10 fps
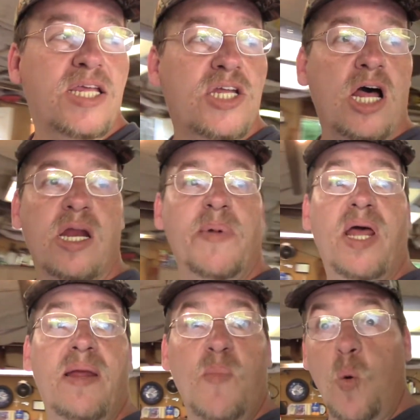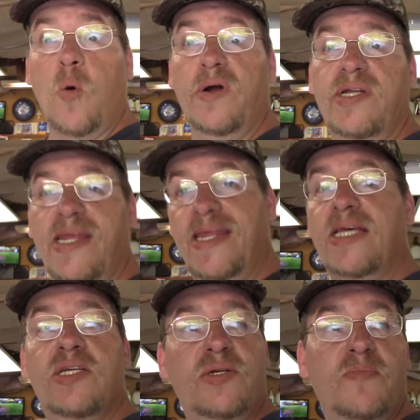there's not going to be any more to
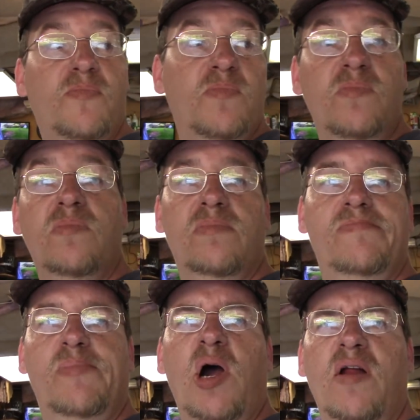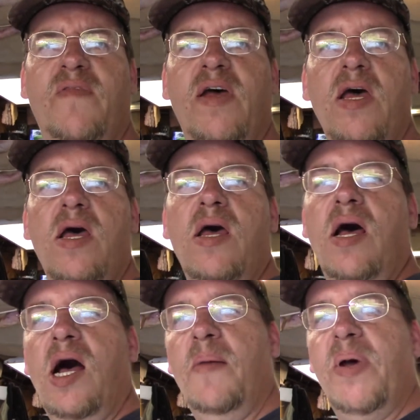this part of it.
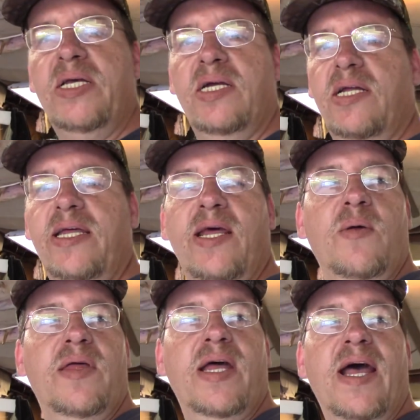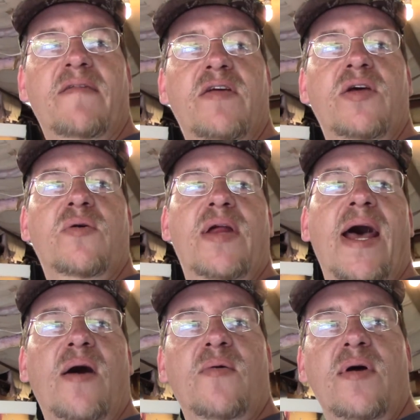Uh, basically, the only thing I have to do
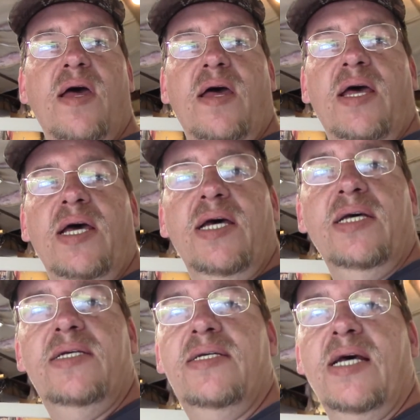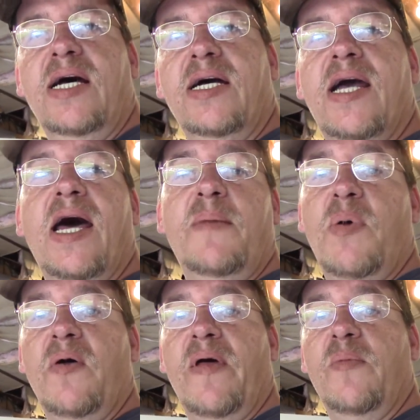now is uh, cut up
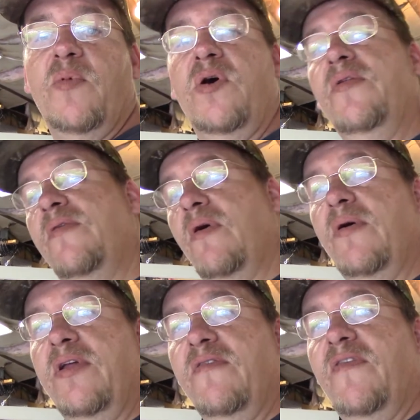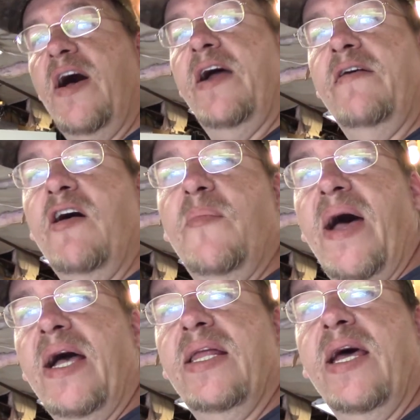all that wood, throw it in the fire out
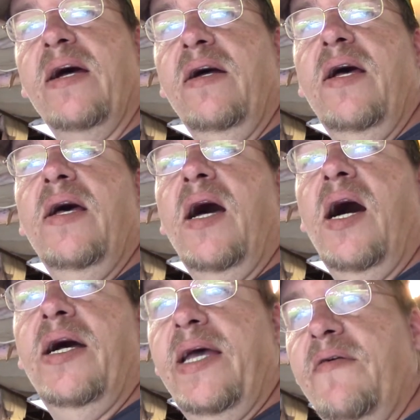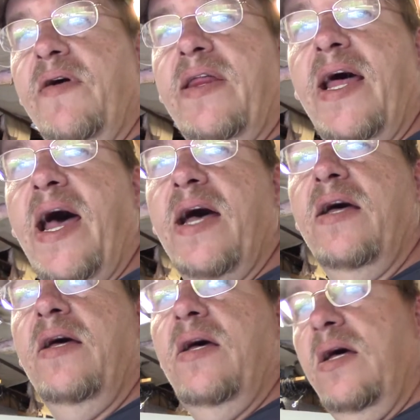back there, uh, get rid of that.
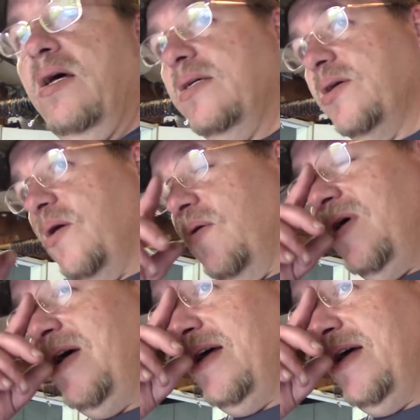So,